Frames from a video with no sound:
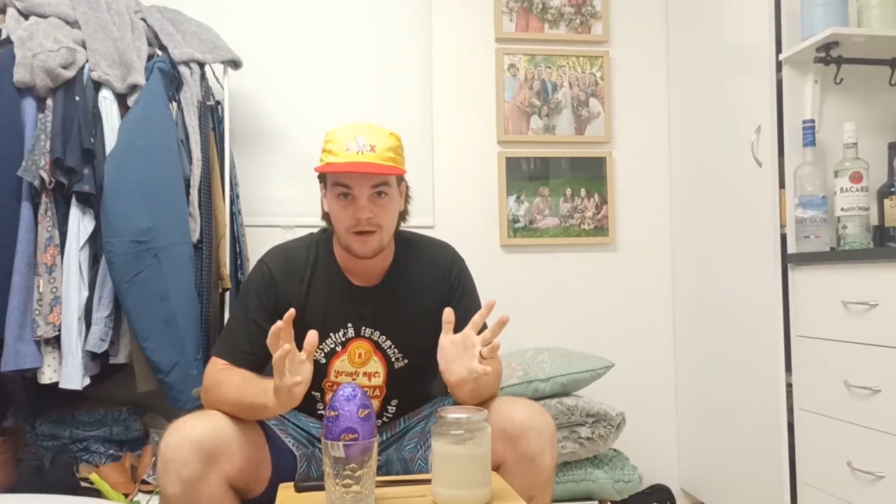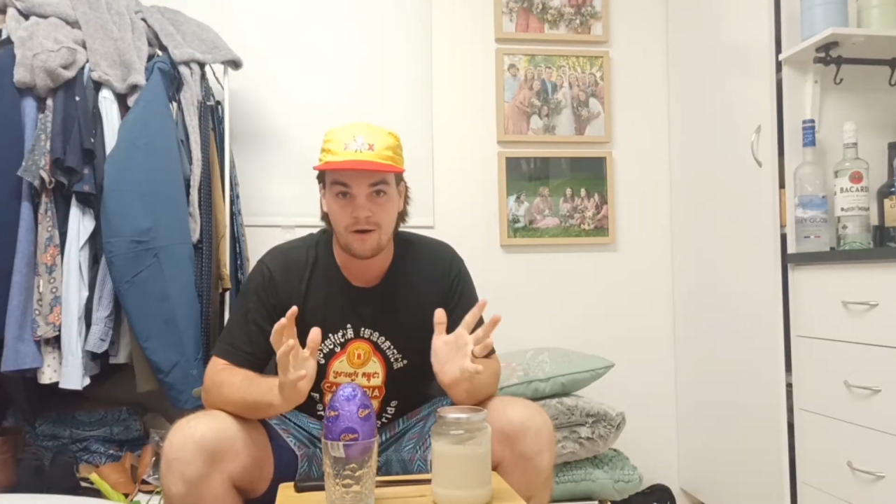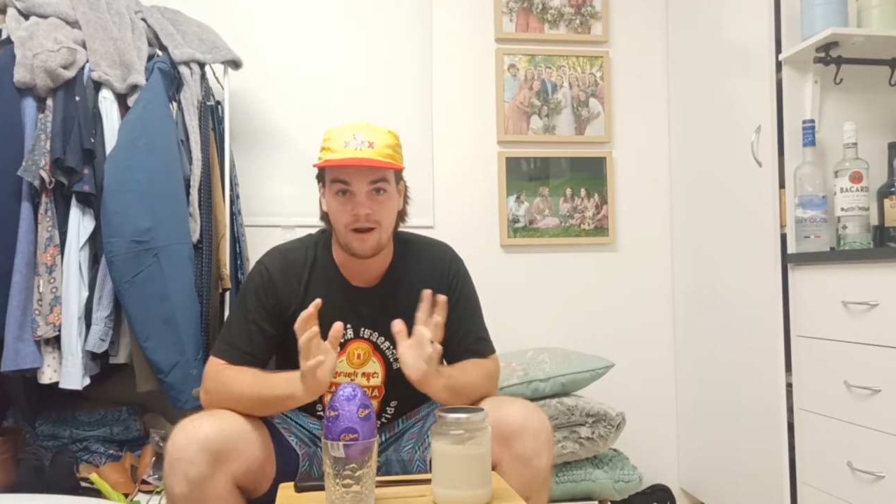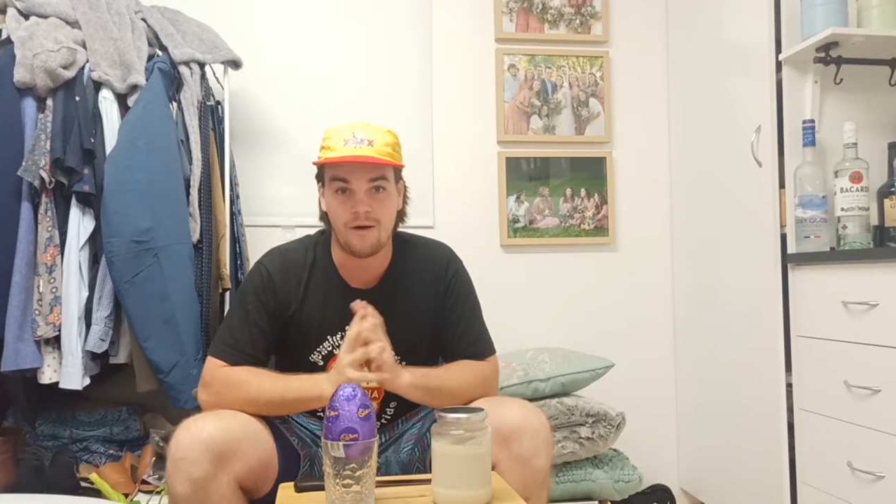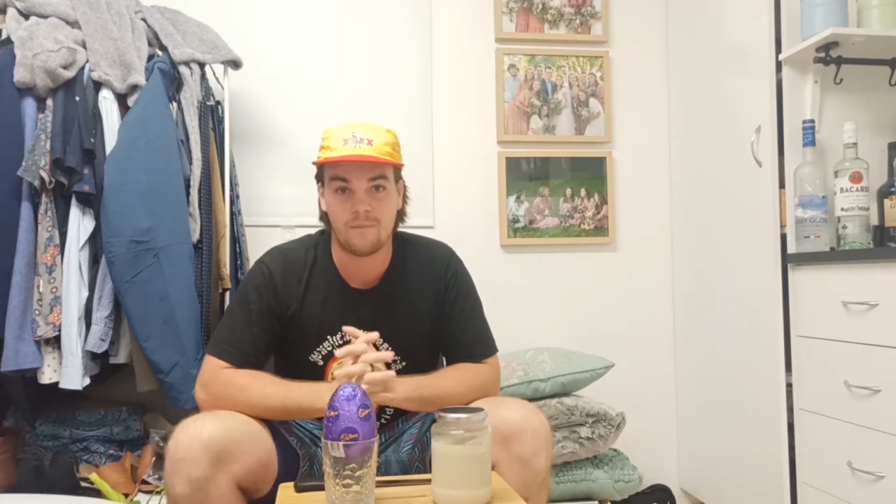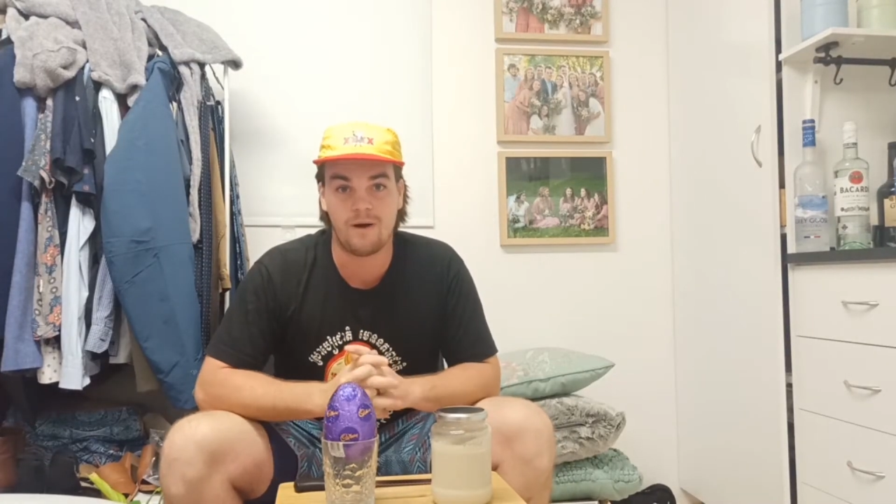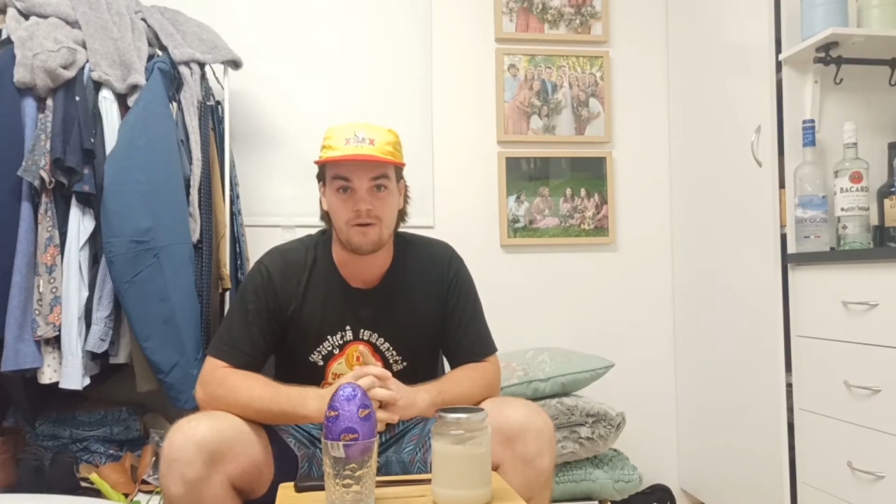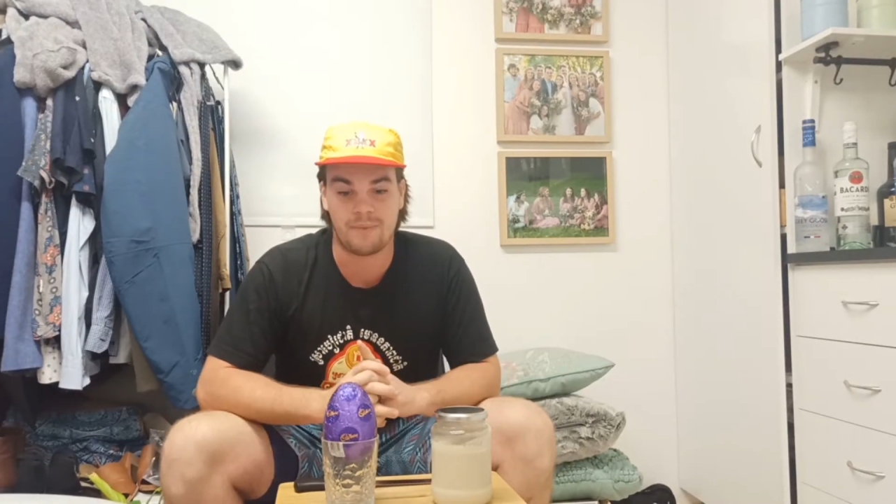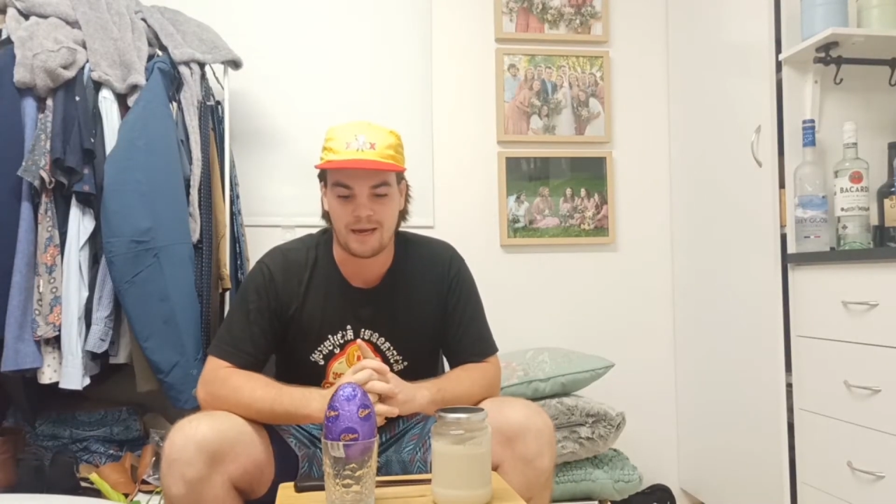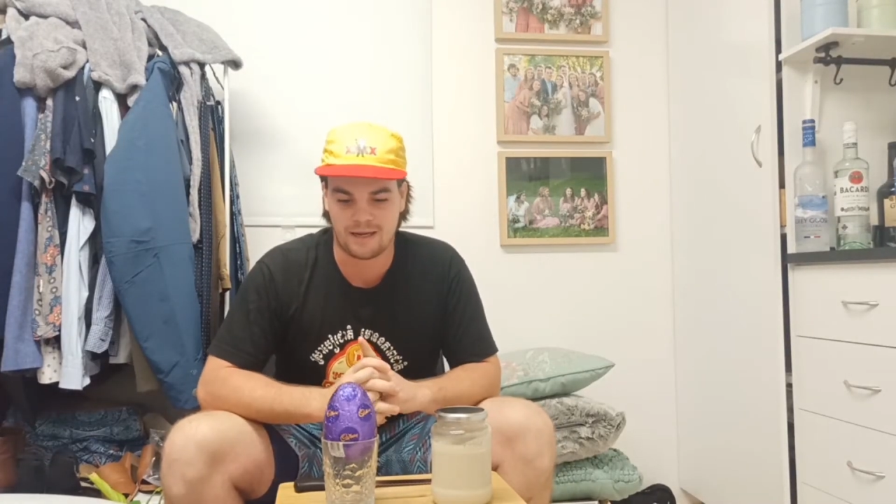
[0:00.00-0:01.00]
Alright,
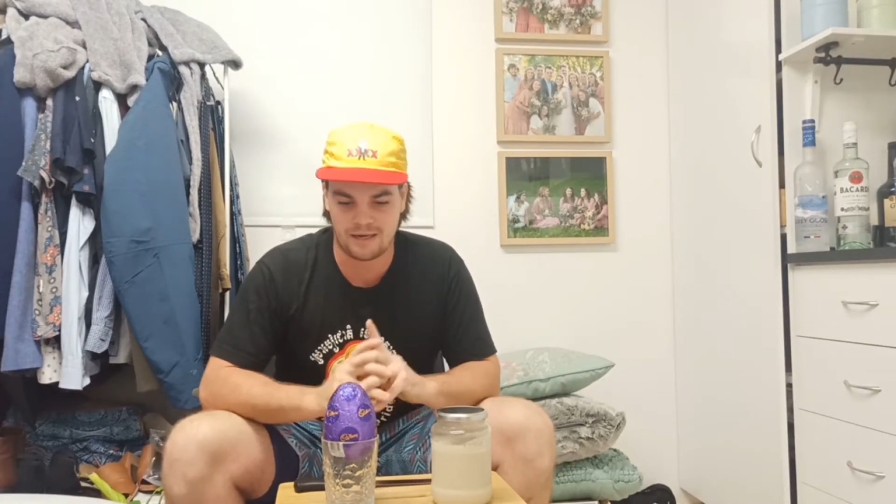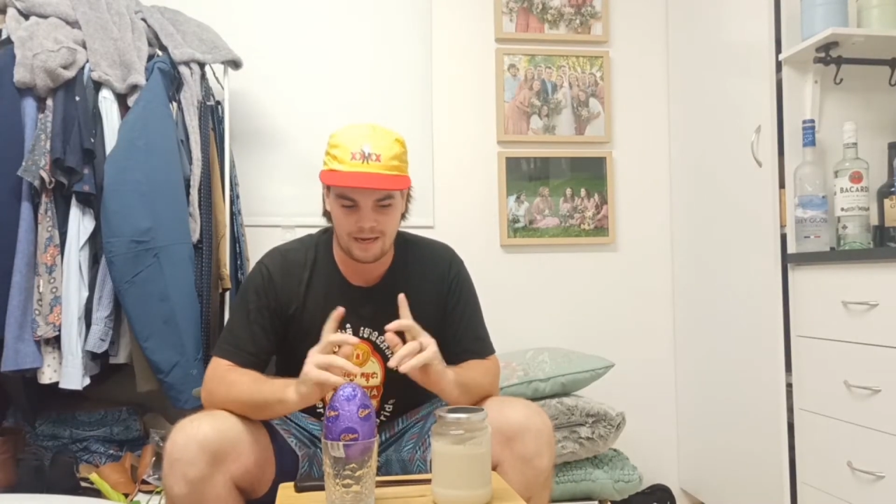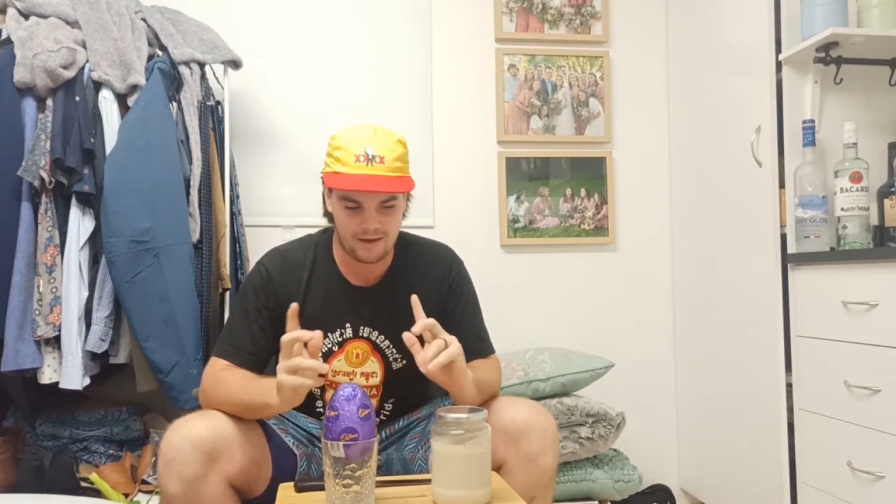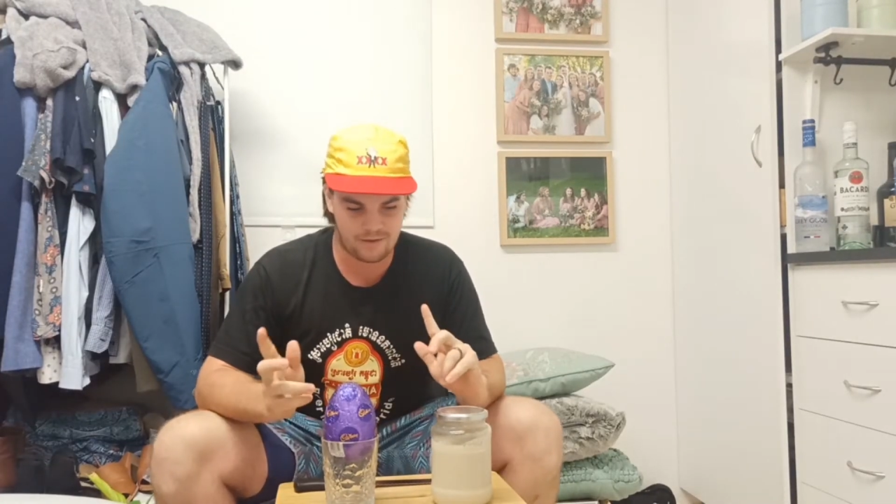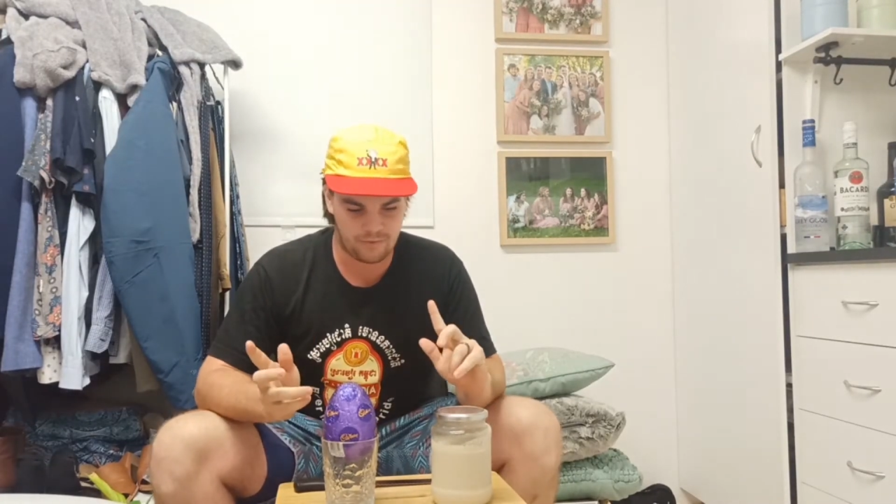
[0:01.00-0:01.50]
welcome back. Now